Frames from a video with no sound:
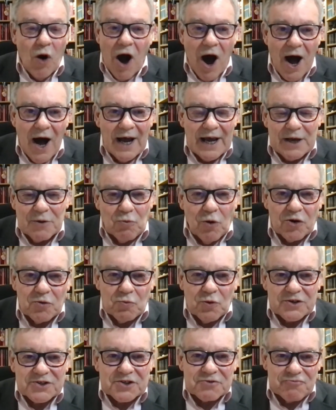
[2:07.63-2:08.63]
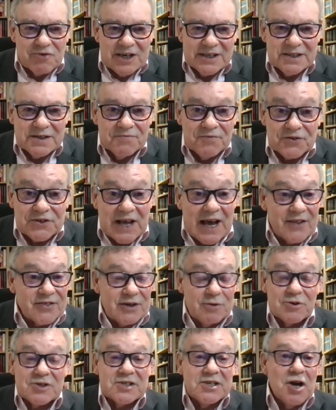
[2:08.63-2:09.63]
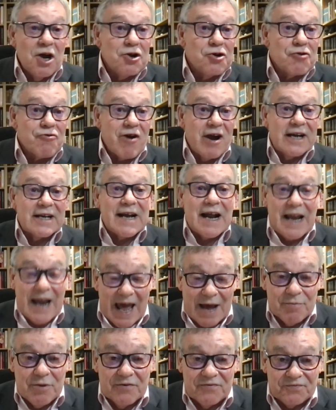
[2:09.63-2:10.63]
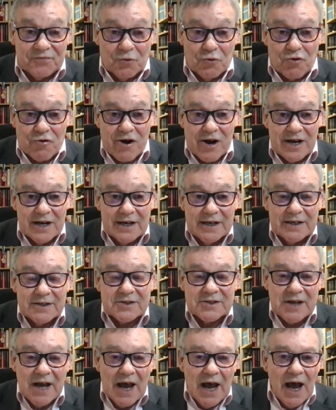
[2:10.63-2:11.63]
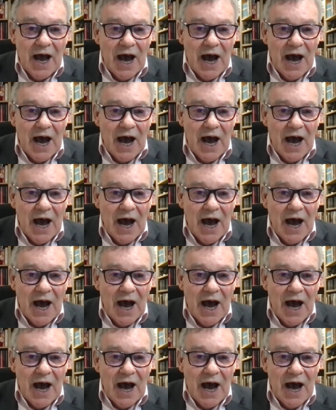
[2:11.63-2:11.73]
Why? What's the reason for that? There was no great clamour for it.